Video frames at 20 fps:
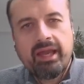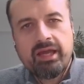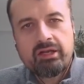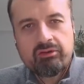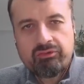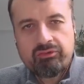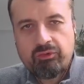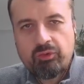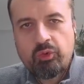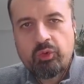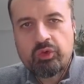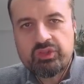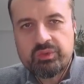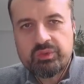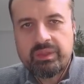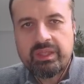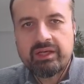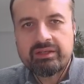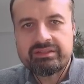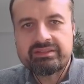and of course,
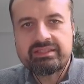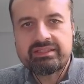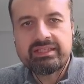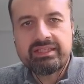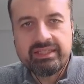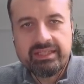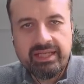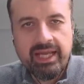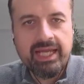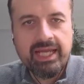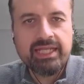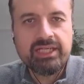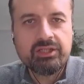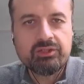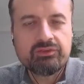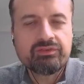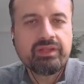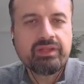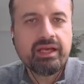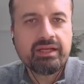without seeing any
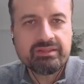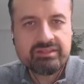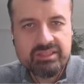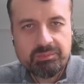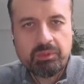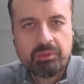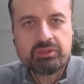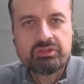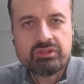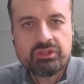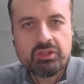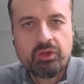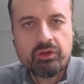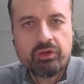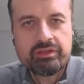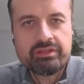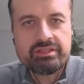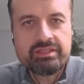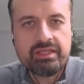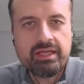of that sponsored
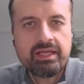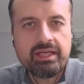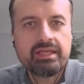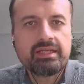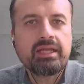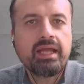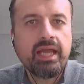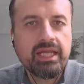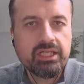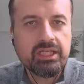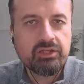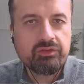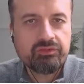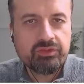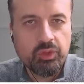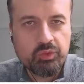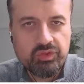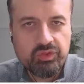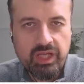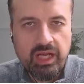content, any of
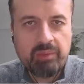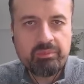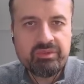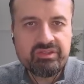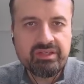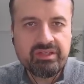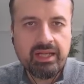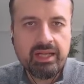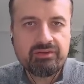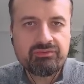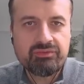those Amazon